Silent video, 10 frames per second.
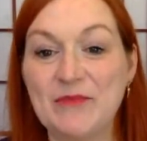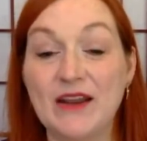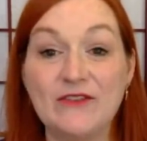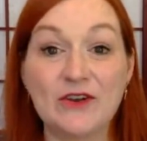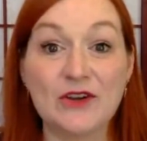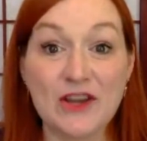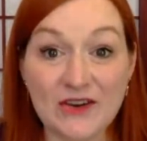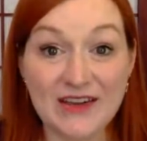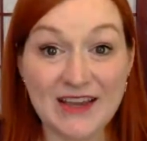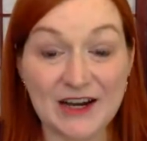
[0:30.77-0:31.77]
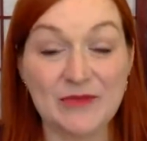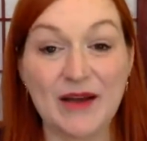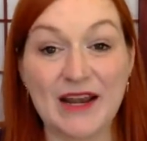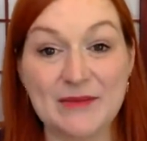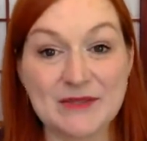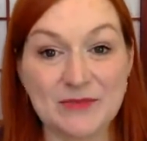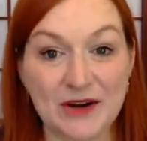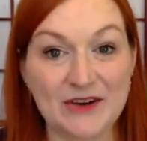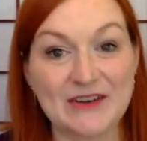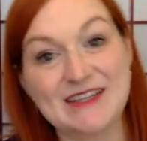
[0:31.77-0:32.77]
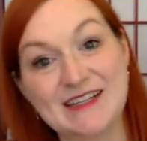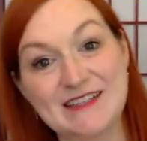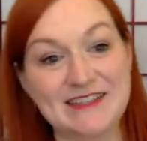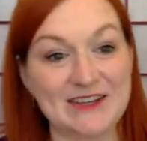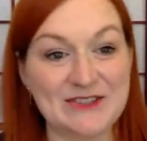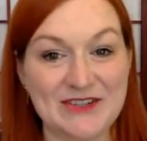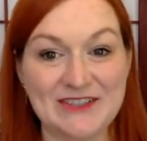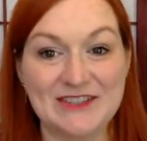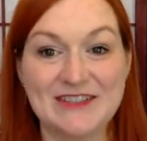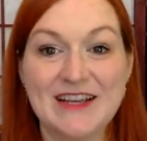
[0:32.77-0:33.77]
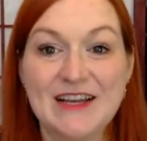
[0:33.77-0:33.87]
but if you're new here, my name is Margaret, Texas Gal Treasures.